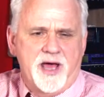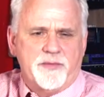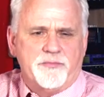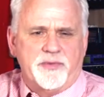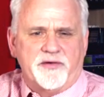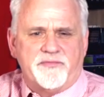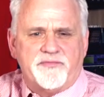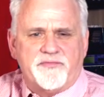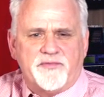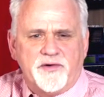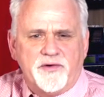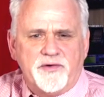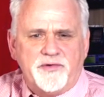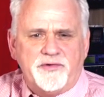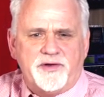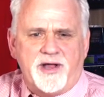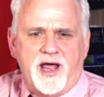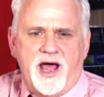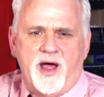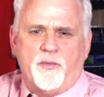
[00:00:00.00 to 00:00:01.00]
But
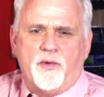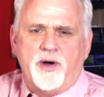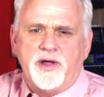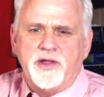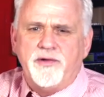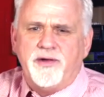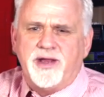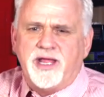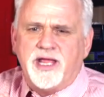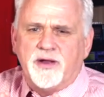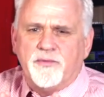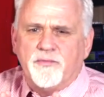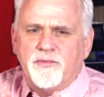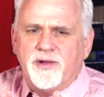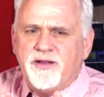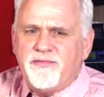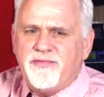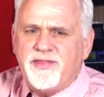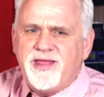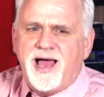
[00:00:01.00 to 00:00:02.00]
first, I want you to get
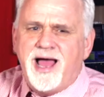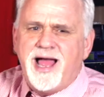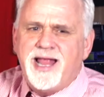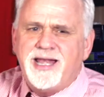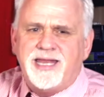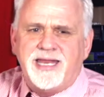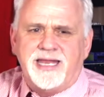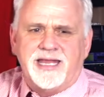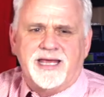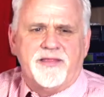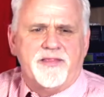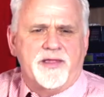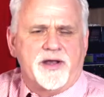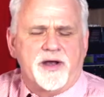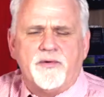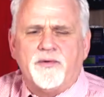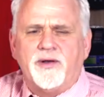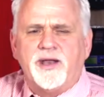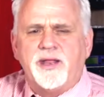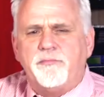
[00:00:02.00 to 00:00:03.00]
rid of the idea that
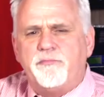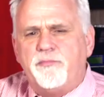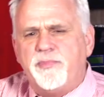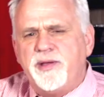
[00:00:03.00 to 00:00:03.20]
only